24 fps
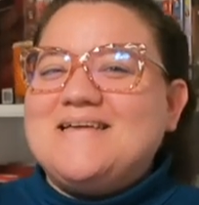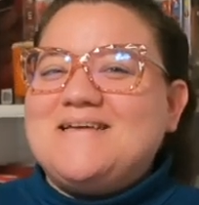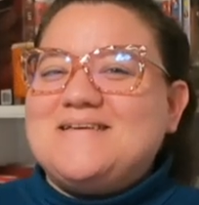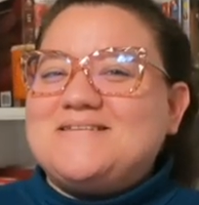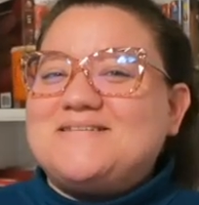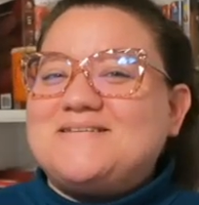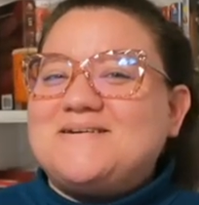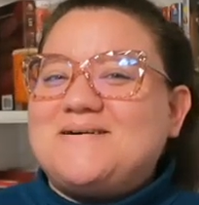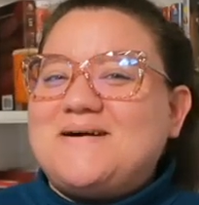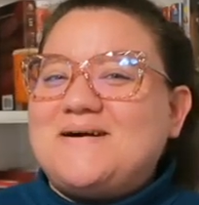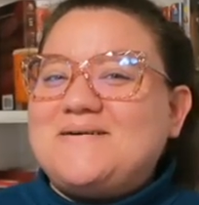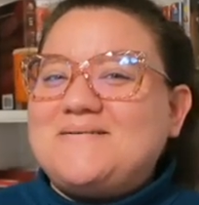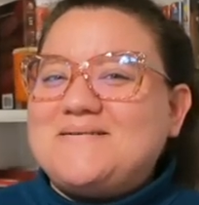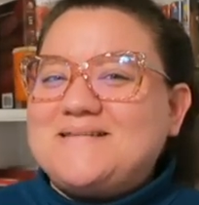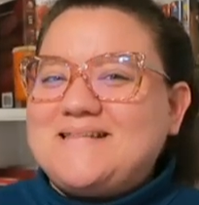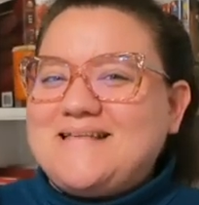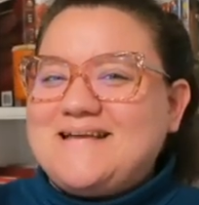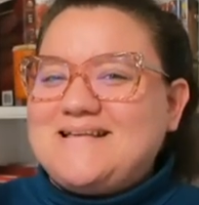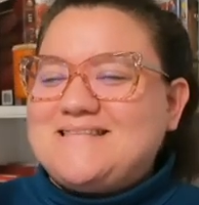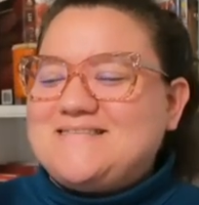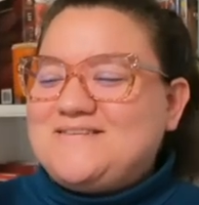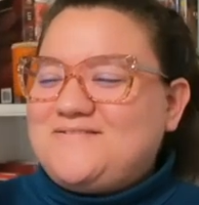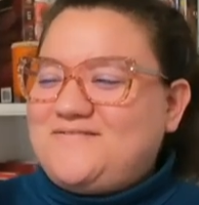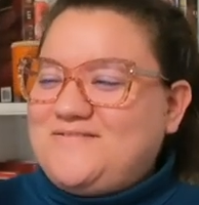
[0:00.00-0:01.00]
So I would
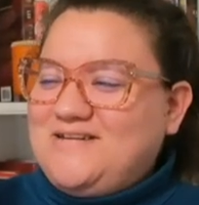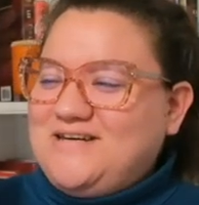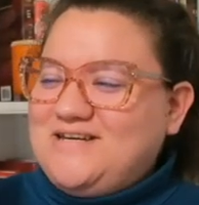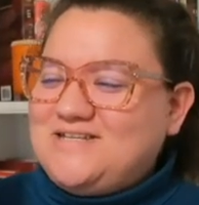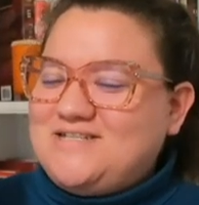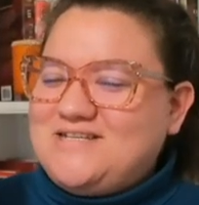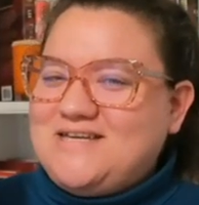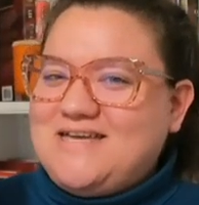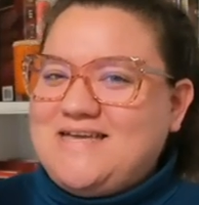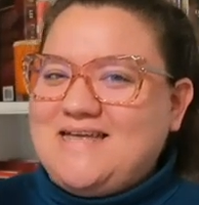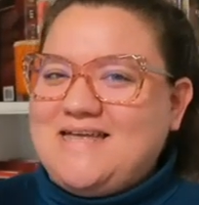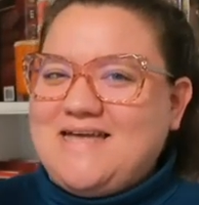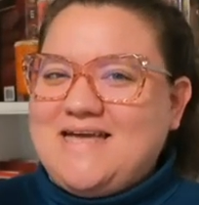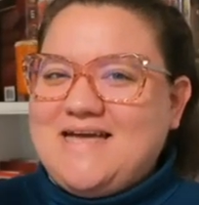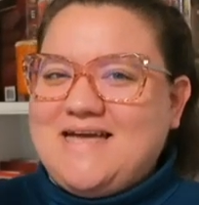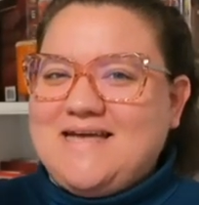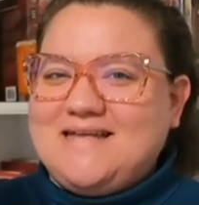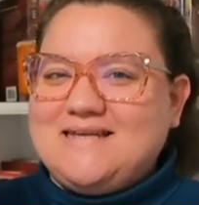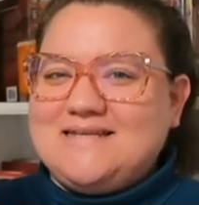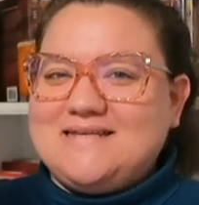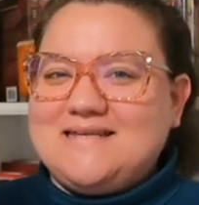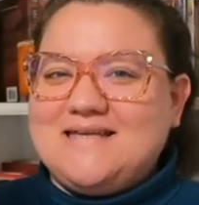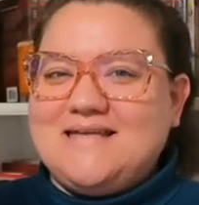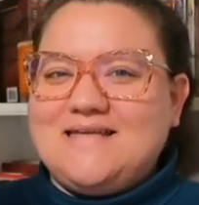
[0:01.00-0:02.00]
like to finish it,
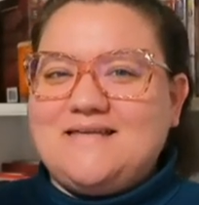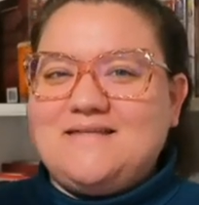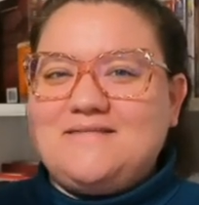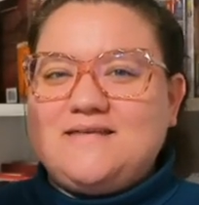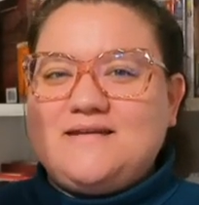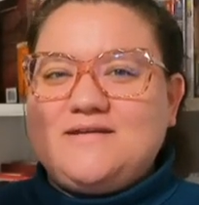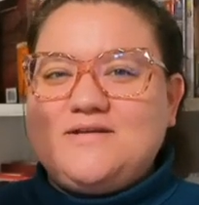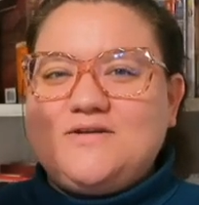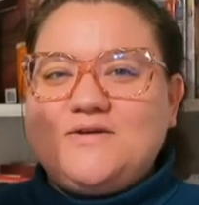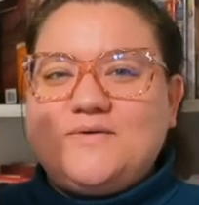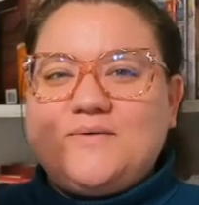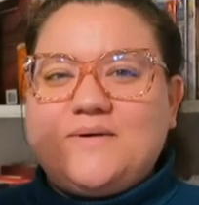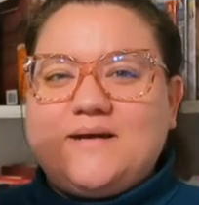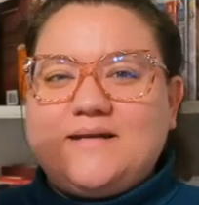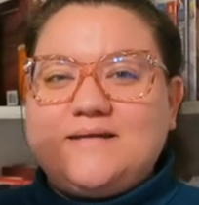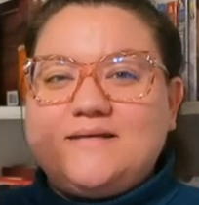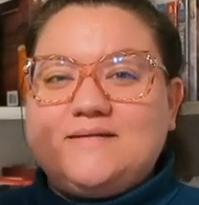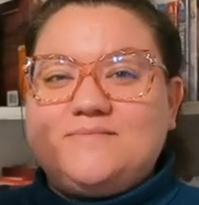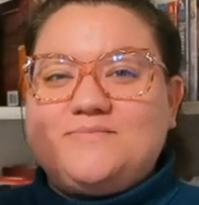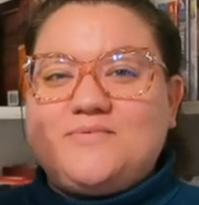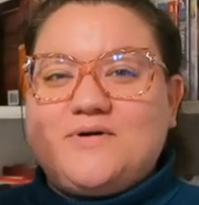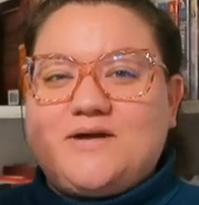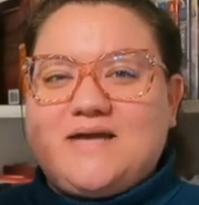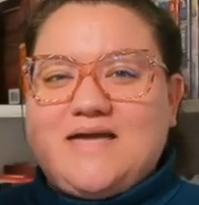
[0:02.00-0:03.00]
and the new
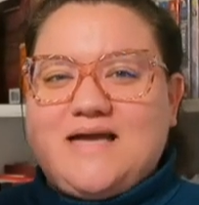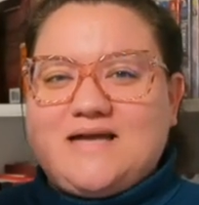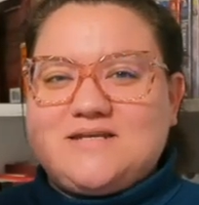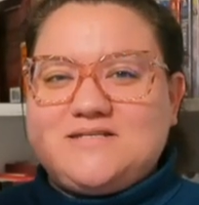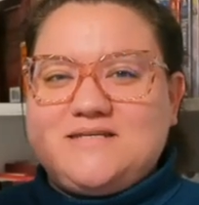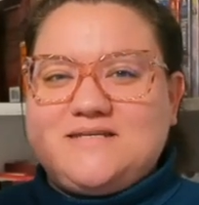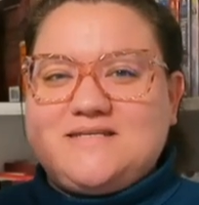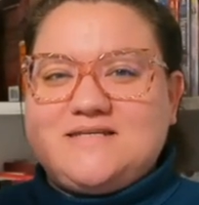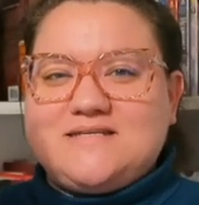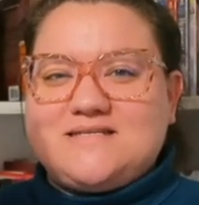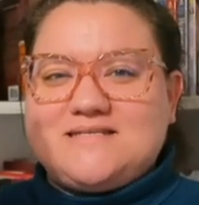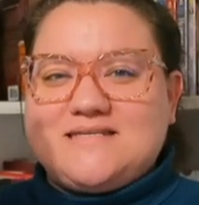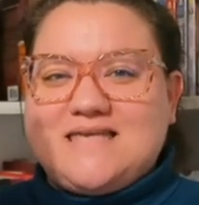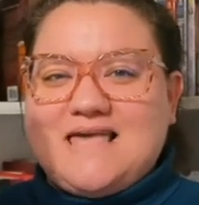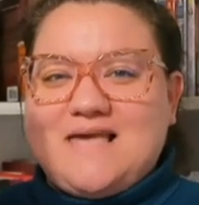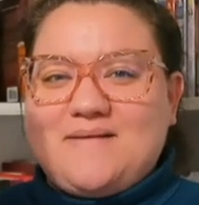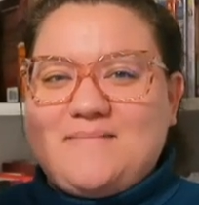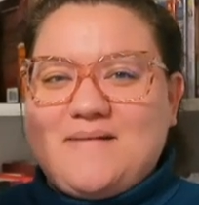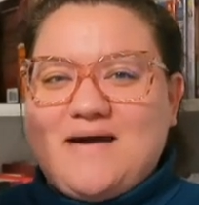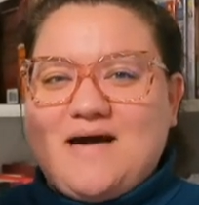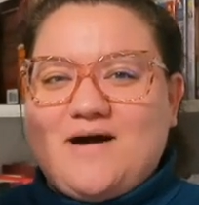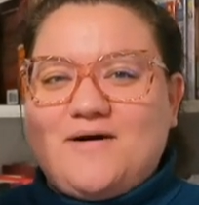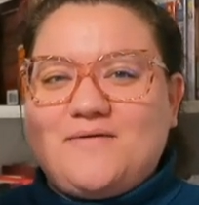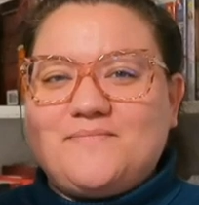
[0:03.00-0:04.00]
book actually just
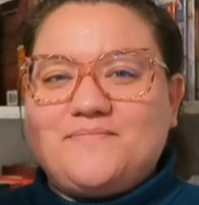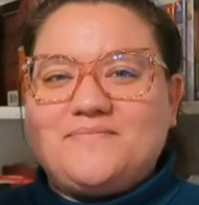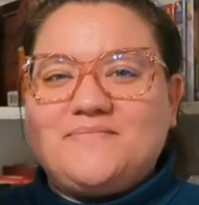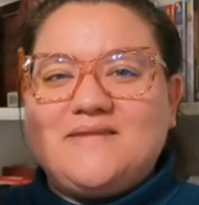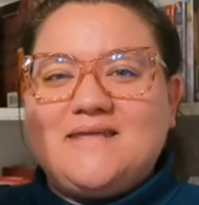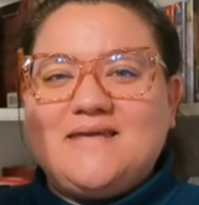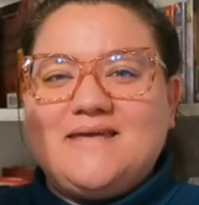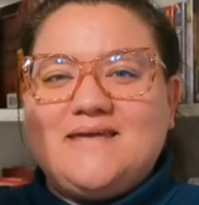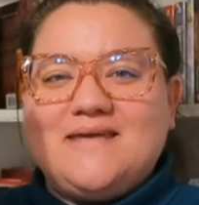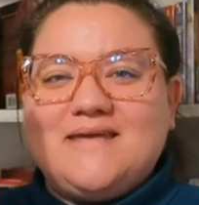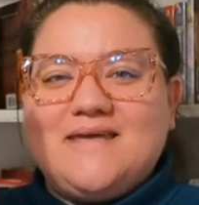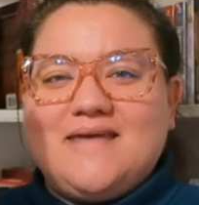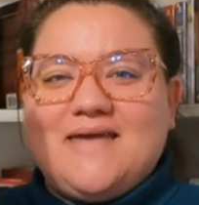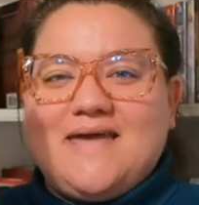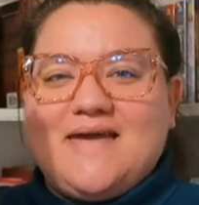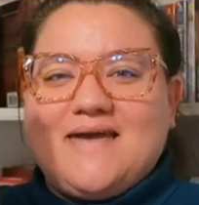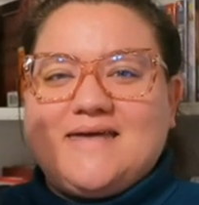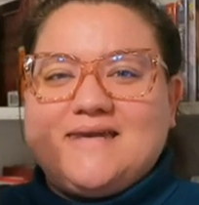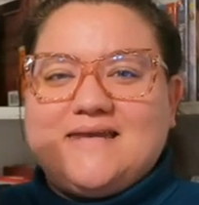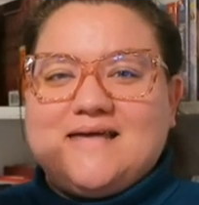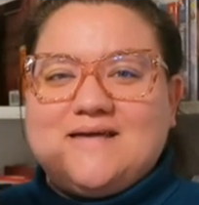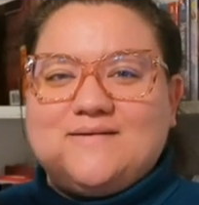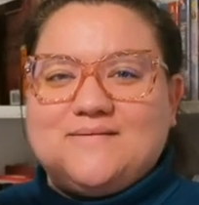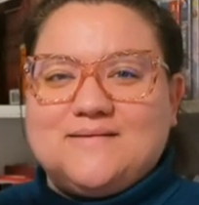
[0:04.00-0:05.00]
came out,
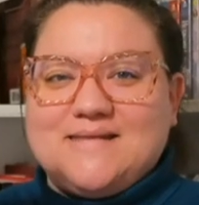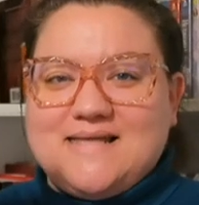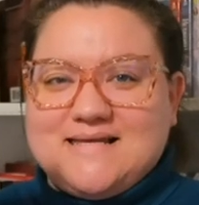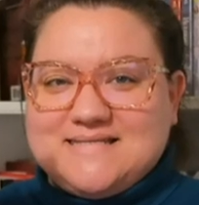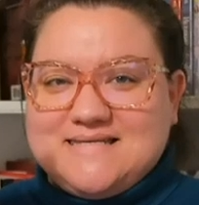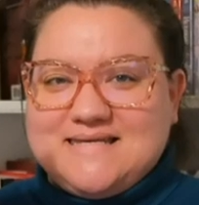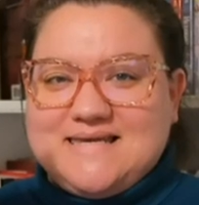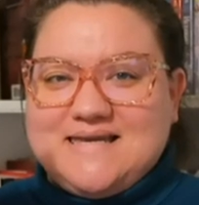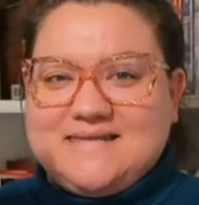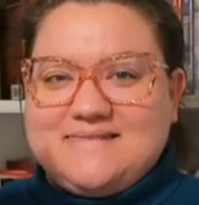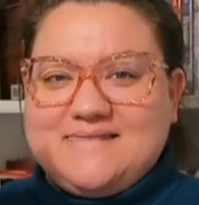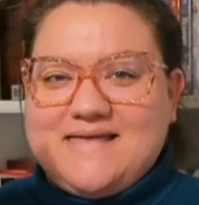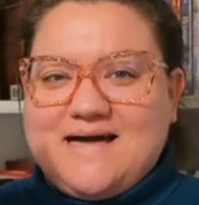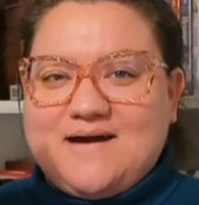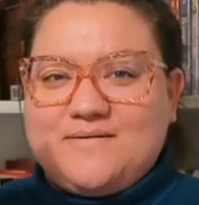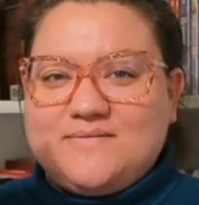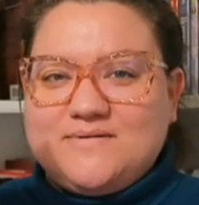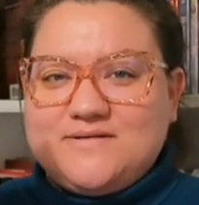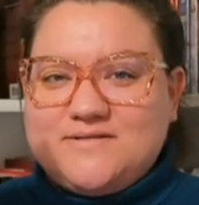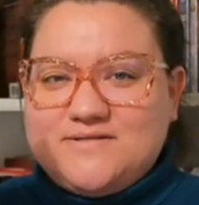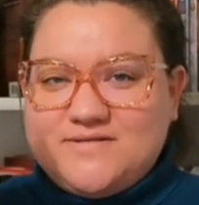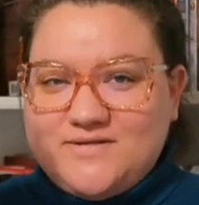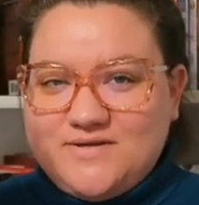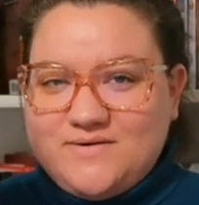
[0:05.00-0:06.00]
and I would like to get that
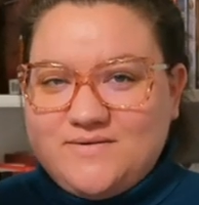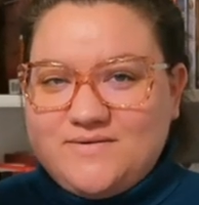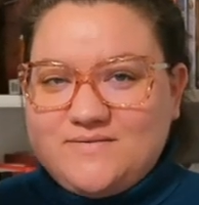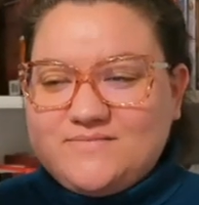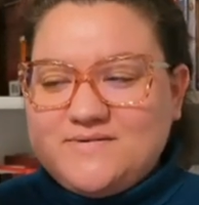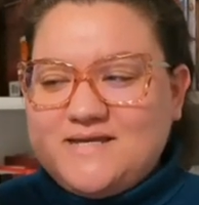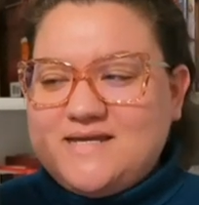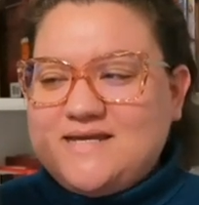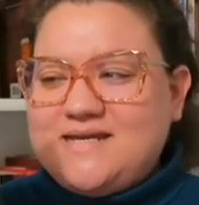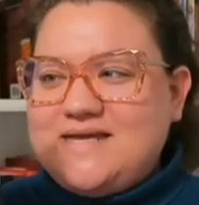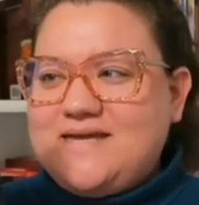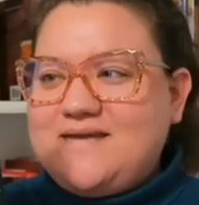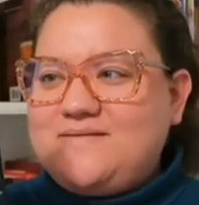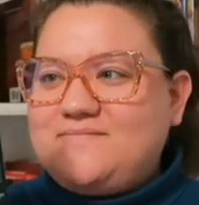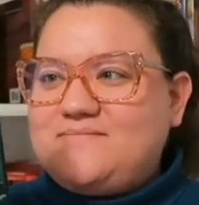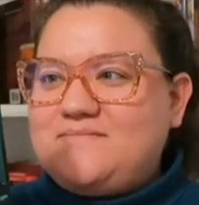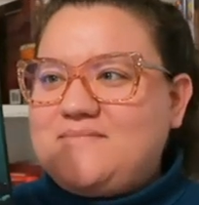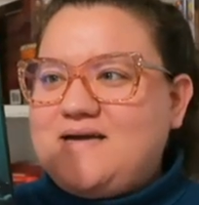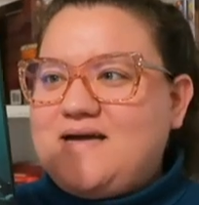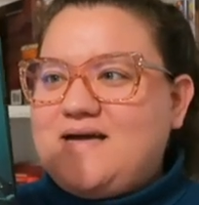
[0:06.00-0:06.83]
one too and read it.